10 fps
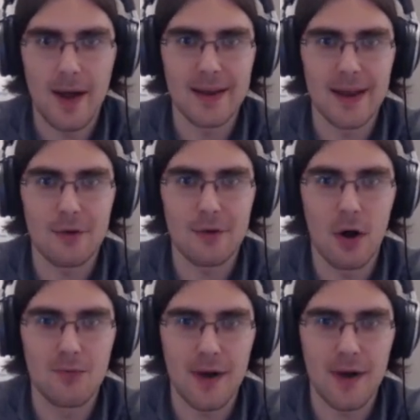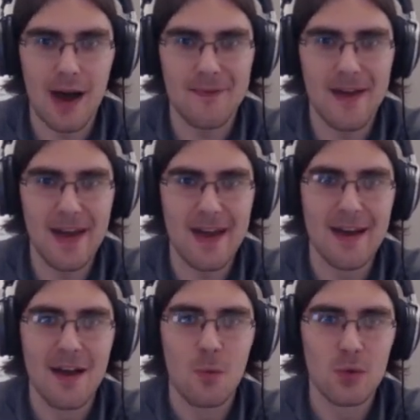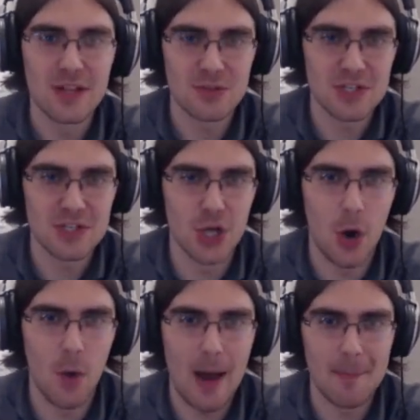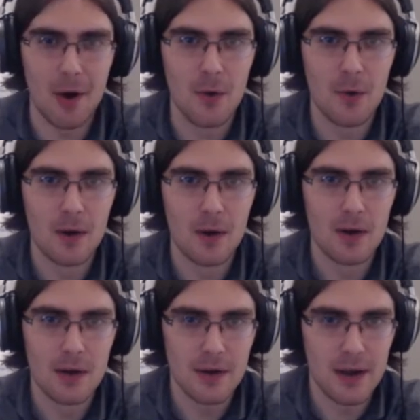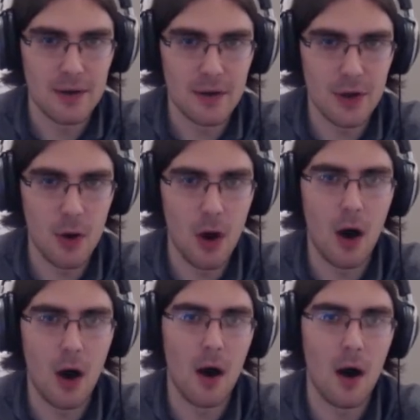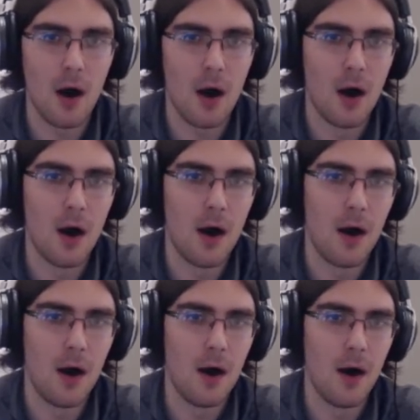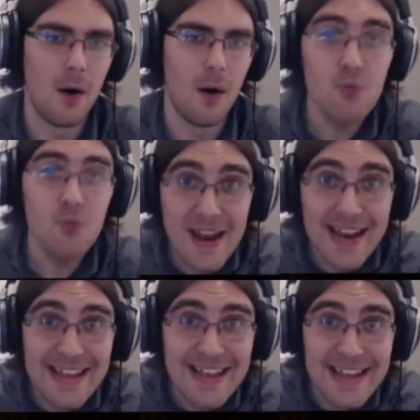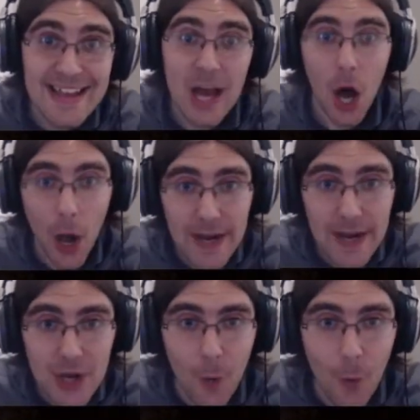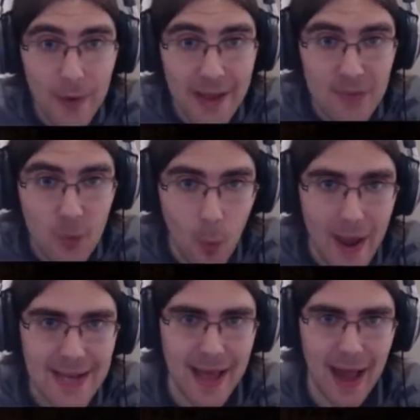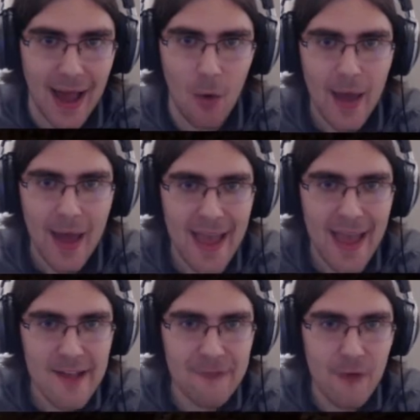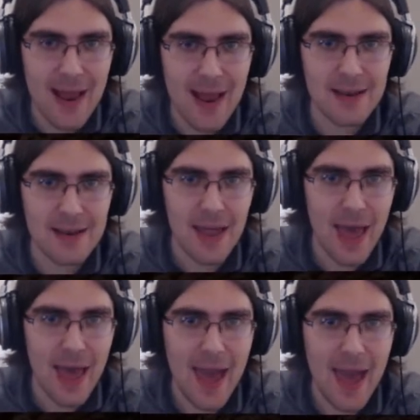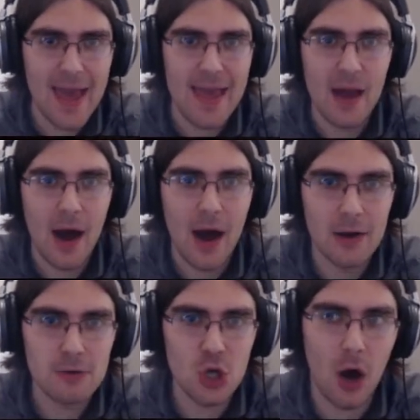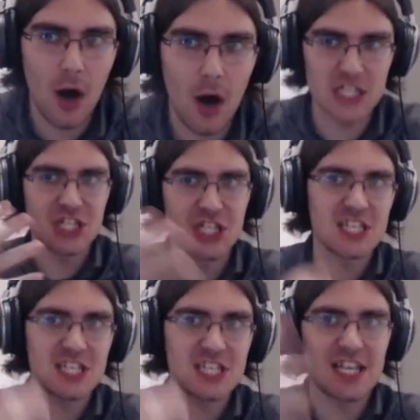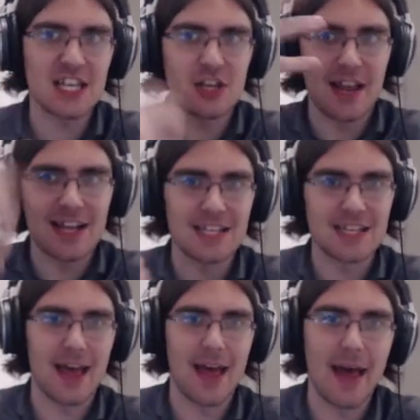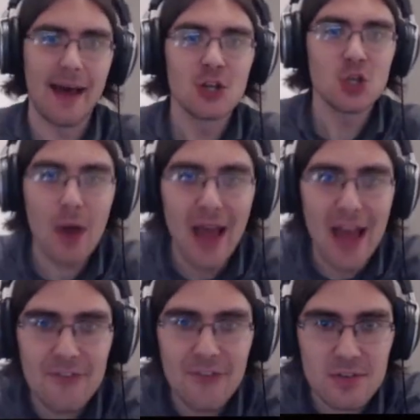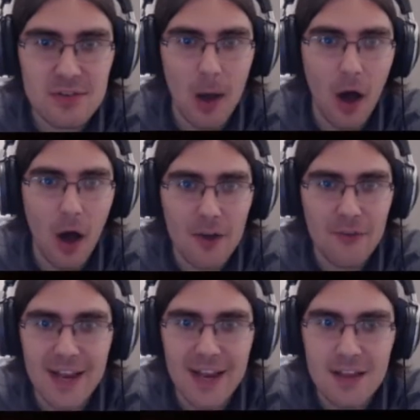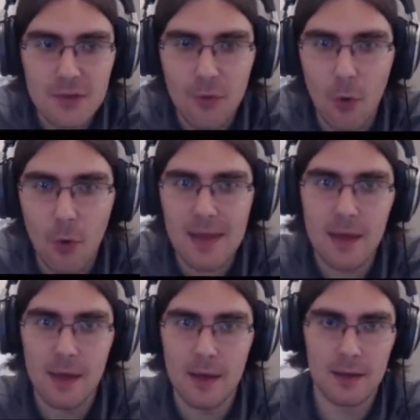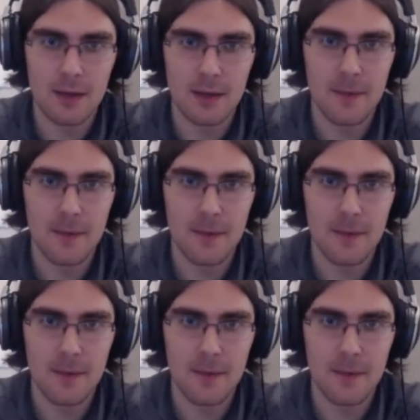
Alright, now I've got to run out of here with literally no ammo. And no... Oh, really? I know, I'll get in the way now. Hey, friend. Hey. I noticed your heart's gesticulating there. Do you have some hard feelings for me?